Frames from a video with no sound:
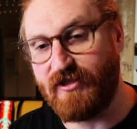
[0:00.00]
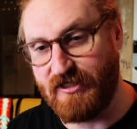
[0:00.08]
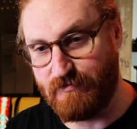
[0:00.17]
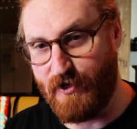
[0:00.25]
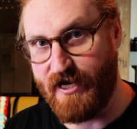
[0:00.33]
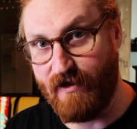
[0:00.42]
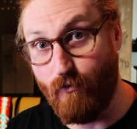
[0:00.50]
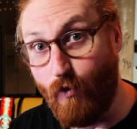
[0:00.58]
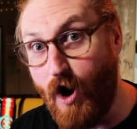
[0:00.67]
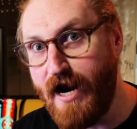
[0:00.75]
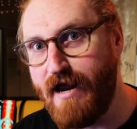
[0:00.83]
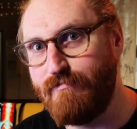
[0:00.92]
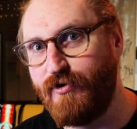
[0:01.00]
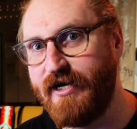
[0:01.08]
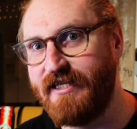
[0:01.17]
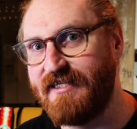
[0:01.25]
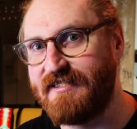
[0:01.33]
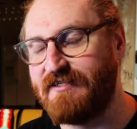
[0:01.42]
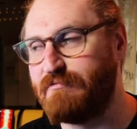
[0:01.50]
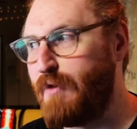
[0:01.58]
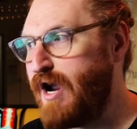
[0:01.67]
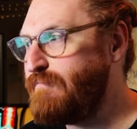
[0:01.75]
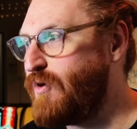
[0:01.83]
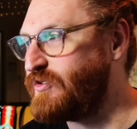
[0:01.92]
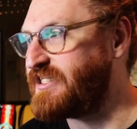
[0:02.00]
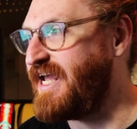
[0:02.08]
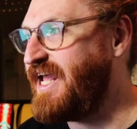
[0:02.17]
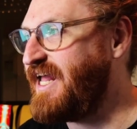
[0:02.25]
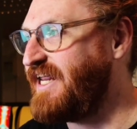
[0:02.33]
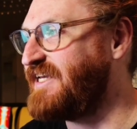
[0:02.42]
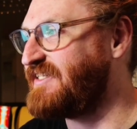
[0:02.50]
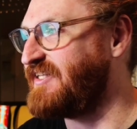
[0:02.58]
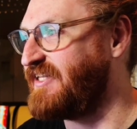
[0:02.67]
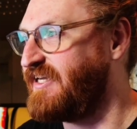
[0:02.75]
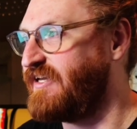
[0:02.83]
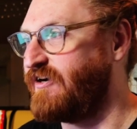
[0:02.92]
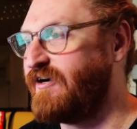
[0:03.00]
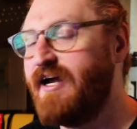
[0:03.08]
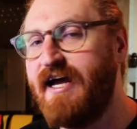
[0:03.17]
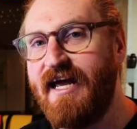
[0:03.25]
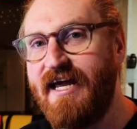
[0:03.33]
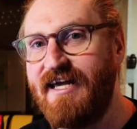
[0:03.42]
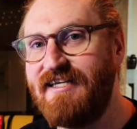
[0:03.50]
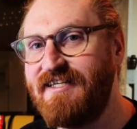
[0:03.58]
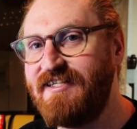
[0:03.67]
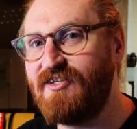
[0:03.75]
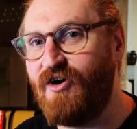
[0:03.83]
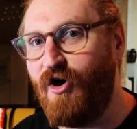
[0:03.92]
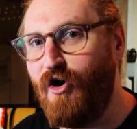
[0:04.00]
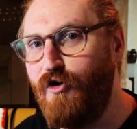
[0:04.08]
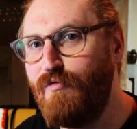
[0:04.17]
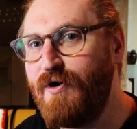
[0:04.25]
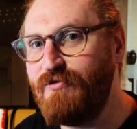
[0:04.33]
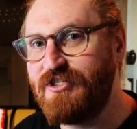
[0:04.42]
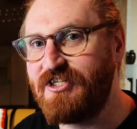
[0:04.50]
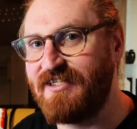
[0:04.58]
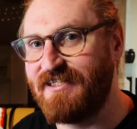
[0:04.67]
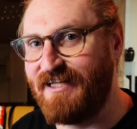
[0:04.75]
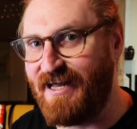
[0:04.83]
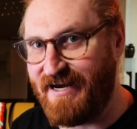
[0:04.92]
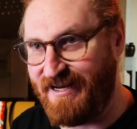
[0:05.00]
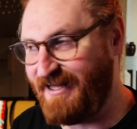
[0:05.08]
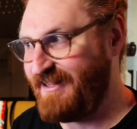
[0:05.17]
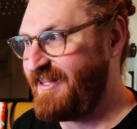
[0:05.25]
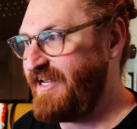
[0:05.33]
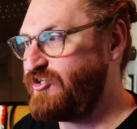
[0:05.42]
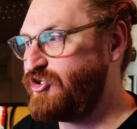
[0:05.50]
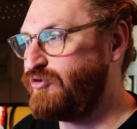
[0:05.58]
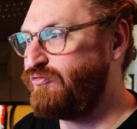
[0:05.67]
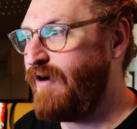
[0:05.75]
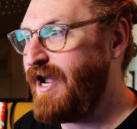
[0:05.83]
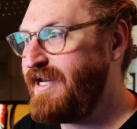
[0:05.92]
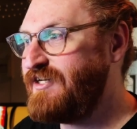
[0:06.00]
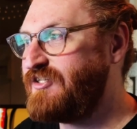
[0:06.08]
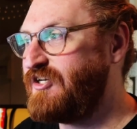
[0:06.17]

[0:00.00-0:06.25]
this bike and why I'm putting this as my most hideous of the year is it's almost like they tried to